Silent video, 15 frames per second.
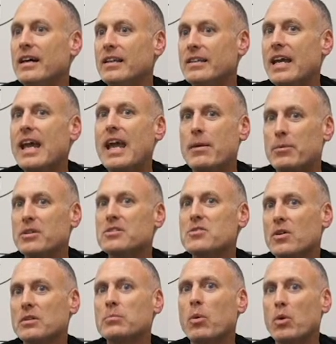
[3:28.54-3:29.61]
They hammered us
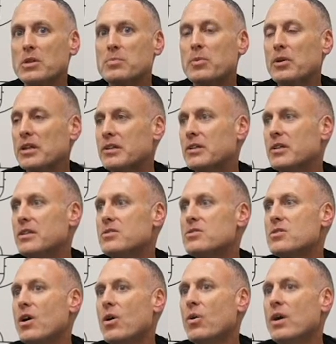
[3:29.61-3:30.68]
on the boards pretty good.
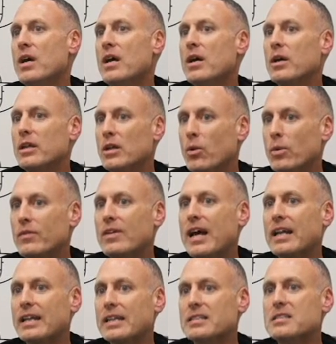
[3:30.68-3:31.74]
So, you know, we've
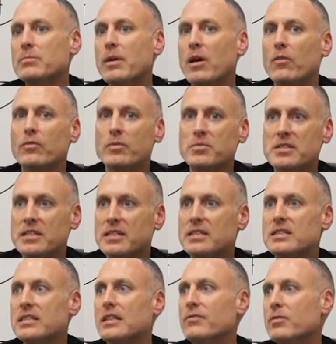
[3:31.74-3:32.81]
got to get some help from
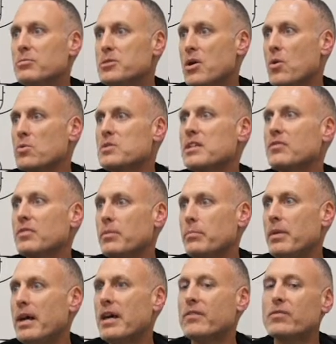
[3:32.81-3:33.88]
CeCe, from Jonesy, from
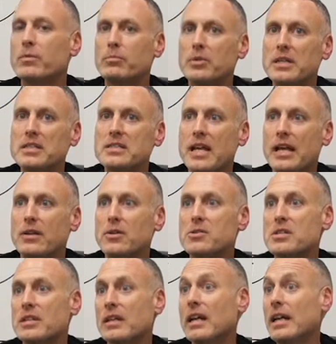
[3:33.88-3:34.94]
Beth, from Bree
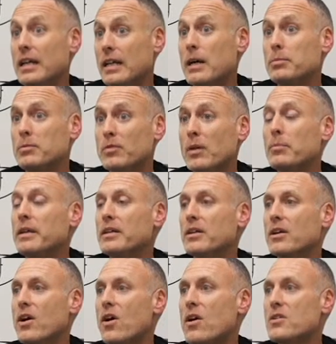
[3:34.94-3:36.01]
Sanders, and a couple of our bigger
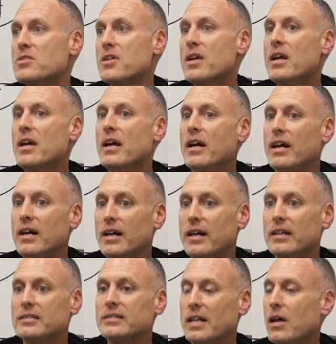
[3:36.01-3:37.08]
guards
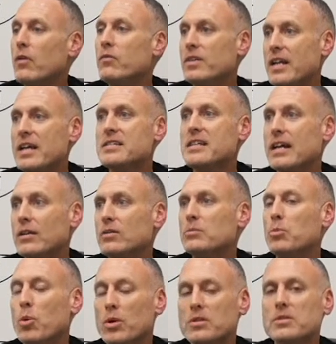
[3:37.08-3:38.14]
to help Vanessa out on
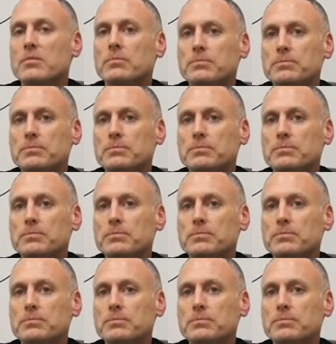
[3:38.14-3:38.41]
the boards.